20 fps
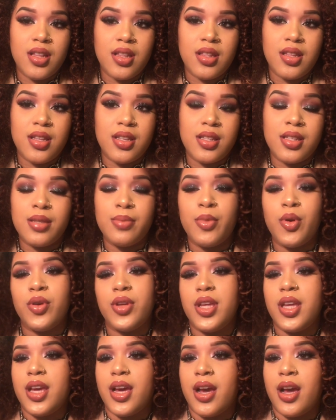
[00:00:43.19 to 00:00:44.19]
this
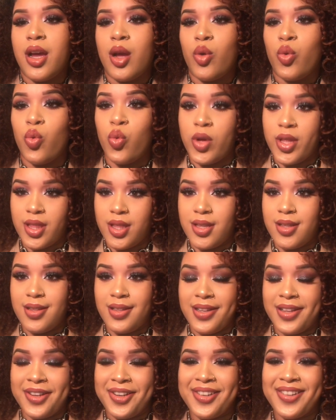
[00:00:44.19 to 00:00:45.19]
smoky eye with
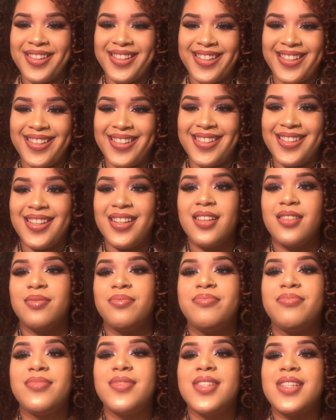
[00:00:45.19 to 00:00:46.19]
glitter look,
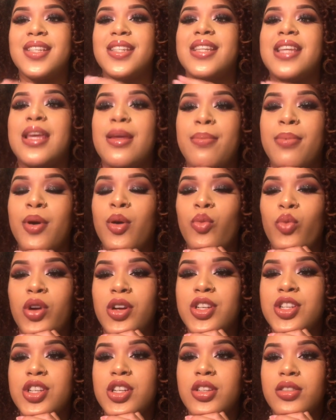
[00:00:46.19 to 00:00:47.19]
just keep on
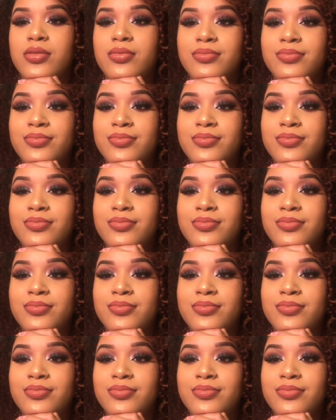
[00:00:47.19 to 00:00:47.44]
watching.